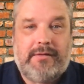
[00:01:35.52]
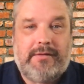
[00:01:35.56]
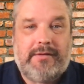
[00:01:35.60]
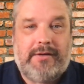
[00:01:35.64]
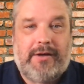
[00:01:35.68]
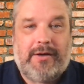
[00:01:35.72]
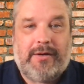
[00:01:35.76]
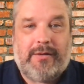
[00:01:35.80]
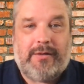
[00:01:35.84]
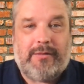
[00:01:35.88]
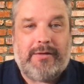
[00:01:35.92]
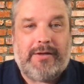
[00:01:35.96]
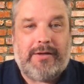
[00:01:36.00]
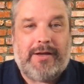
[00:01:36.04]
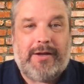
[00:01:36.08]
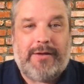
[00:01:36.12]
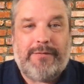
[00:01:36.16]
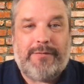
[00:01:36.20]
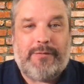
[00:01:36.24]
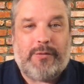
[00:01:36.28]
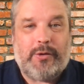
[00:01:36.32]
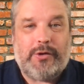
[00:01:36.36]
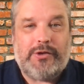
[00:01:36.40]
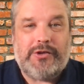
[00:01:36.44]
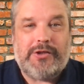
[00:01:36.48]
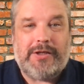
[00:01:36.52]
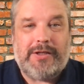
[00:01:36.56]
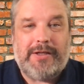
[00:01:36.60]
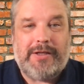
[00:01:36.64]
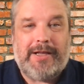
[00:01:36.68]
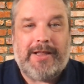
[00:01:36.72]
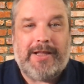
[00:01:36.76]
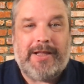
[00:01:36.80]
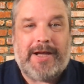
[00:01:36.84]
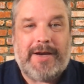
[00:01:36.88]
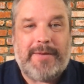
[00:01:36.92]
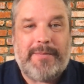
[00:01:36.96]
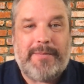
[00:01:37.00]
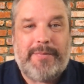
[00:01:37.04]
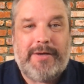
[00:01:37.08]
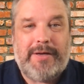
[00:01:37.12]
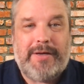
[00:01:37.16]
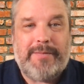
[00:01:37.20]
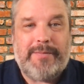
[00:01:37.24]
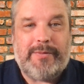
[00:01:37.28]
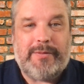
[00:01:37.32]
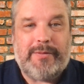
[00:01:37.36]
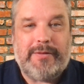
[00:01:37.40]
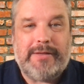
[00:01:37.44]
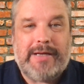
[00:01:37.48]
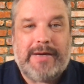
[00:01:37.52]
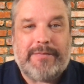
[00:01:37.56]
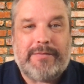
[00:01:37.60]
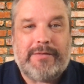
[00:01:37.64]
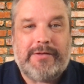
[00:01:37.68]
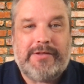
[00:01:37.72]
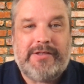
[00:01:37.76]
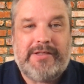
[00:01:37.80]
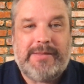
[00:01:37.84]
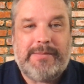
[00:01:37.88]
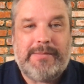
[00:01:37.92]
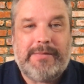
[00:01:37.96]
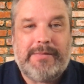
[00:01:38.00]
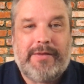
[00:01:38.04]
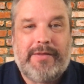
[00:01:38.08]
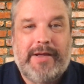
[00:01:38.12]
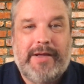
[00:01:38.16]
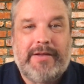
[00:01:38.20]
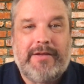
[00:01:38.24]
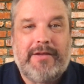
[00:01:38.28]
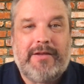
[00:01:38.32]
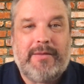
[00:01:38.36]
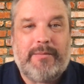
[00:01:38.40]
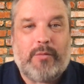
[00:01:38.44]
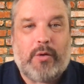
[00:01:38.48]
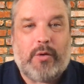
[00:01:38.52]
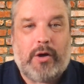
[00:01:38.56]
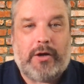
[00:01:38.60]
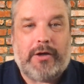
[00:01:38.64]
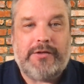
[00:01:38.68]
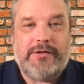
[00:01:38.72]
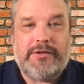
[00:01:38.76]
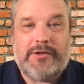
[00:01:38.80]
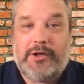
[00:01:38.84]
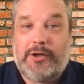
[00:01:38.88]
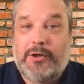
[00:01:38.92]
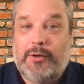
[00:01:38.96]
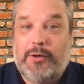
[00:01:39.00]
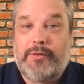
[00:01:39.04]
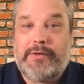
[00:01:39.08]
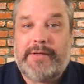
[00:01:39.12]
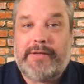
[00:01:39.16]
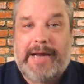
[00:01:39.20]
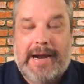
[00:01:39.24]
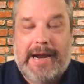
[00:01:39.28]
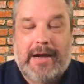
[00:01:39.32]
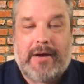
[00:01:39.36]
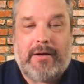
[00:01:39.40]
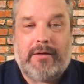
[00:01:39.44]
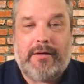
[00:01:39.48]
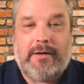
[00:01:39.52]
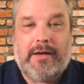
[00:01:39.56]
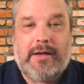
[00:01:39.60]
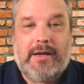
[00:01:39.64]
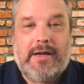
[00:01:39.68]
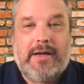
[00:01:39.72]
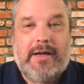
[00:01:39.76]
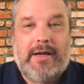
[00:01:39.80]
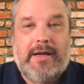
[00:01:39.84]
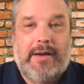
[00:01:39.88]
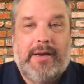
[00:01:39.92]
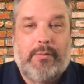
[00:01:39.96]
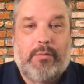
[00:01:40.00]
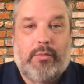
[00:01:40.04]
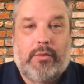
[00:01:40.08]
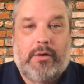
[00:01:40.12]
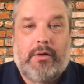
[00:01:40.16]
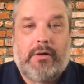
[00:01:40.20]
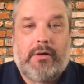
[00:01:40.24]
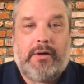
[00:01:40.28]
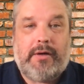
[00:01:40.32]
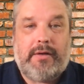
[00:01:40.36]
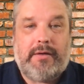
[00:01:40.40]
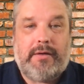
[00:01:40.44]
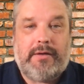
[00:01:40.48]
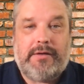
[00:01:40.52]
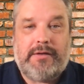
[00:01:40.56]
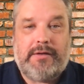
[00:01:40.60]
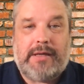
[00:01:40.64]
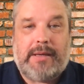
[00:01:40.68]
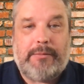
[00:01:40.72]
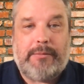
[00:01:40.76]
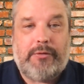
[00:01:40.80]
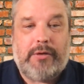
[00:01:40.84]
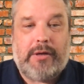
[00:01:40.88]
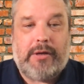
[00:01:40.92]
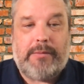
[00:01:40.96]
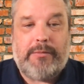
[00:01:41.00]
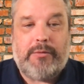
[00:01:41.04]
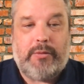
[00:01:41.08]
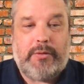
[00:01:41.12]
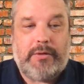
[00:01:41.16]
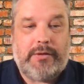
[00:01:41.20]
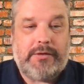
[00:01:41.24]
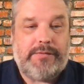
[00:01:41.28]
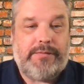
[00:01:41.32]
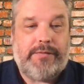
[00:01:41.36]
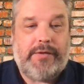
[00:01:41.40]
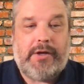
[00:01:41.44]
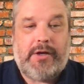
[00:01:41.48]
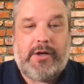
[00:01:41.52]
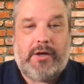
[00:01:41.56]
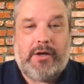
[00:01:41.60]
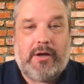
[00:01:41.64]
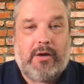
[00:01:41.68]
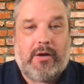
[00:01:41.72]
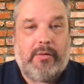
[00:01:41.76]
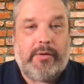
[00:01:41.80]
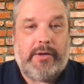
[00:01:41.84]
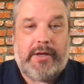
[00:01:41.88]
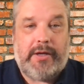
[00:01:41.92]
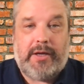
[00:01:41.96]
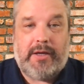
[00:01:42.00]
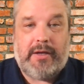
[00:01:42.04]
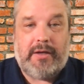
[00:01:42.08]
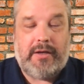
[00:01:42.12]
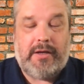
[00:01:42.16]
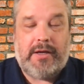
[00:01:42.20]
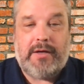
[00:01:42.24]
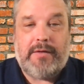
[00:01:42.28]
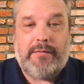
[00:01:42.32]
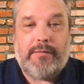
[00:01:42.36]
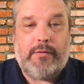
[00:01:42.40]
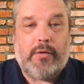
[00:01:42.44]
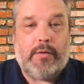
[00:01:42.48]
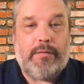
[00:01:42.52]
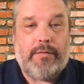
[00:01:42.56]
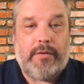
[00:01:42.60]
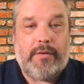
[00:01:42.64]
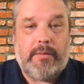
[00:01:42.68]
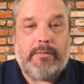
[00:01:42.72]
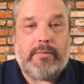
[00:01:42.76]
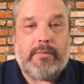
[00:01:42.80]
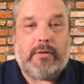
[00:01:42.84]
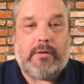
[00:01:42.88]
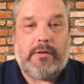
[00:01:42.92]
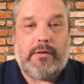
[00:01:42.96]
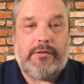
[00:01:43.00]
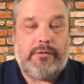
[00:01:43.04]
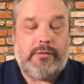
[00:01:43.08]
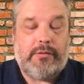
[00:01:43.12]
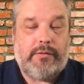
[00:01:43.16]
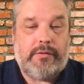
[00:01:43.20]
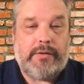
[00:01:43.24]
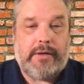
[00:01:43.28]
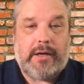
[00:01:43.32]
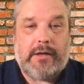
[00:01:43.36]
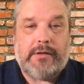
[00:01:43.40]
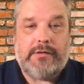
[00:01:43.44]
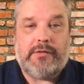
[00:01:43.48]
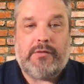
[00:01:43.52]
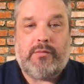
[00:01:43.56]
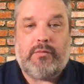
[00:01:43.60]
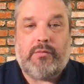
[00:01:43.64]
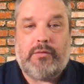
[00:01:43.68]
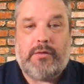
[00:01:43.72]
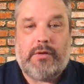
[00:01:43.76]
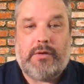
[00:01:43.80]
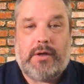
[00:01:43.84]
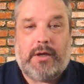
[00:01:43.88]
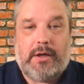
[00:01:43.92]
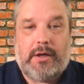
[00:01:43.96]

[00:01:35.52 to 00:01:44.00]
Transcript: you know unfortunately a lot of people never seem to think that the market's going to go down and we're I'm, I'm doing this video in the end of november in 2021